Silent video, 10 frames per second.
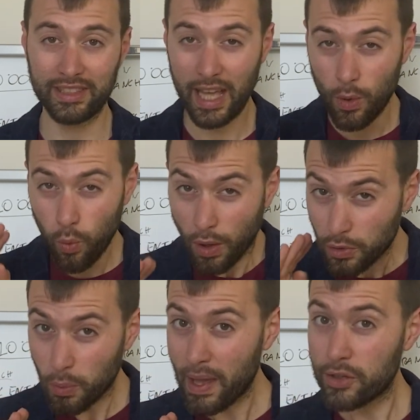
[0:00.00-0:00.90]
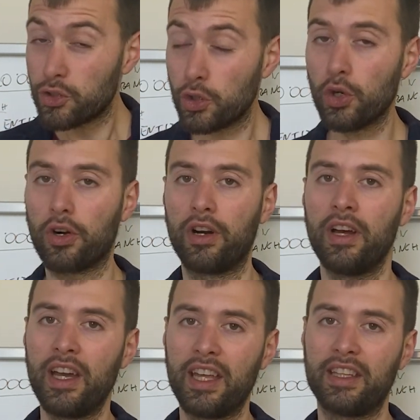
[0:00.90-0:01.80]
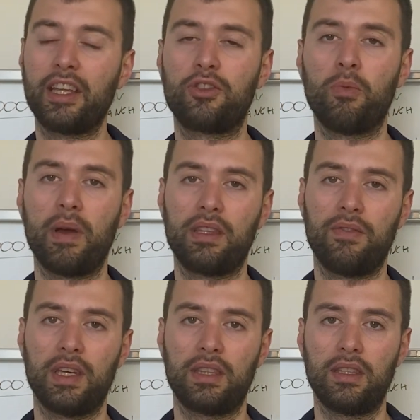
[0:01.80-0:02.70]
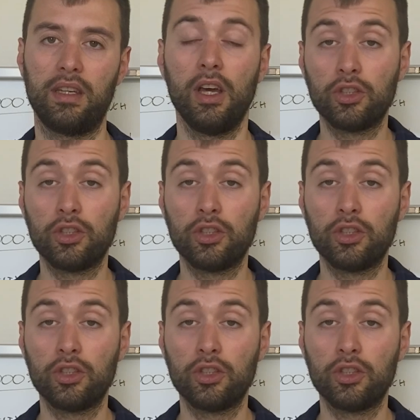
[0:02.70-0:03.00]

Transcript: they want to make sure that you pay the VAT.